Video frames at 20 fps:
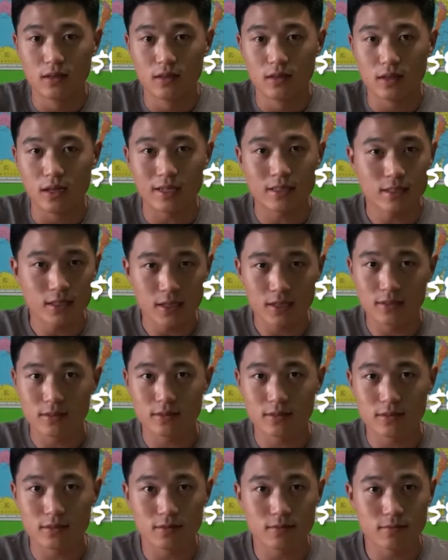That's like
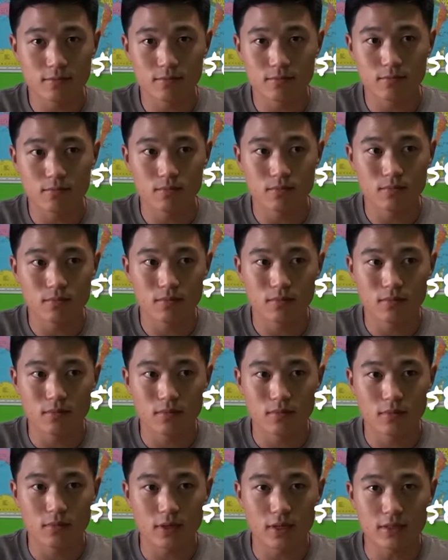
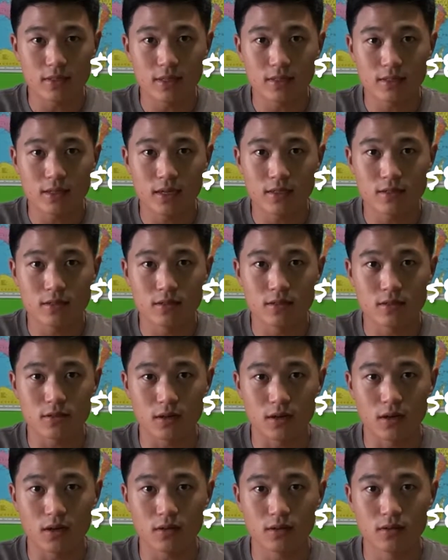Tesla
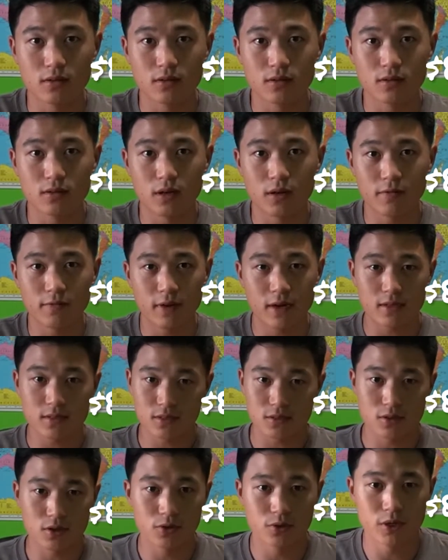stock. You know how fast
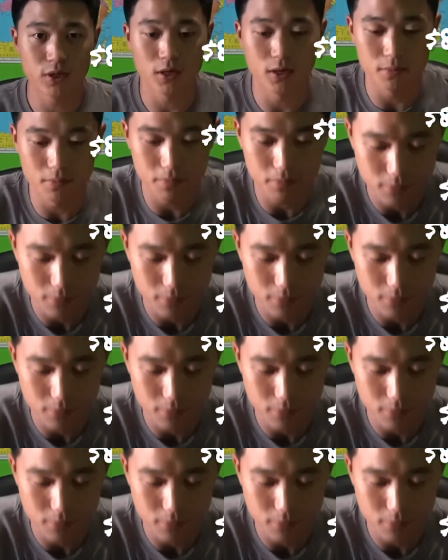it's going up.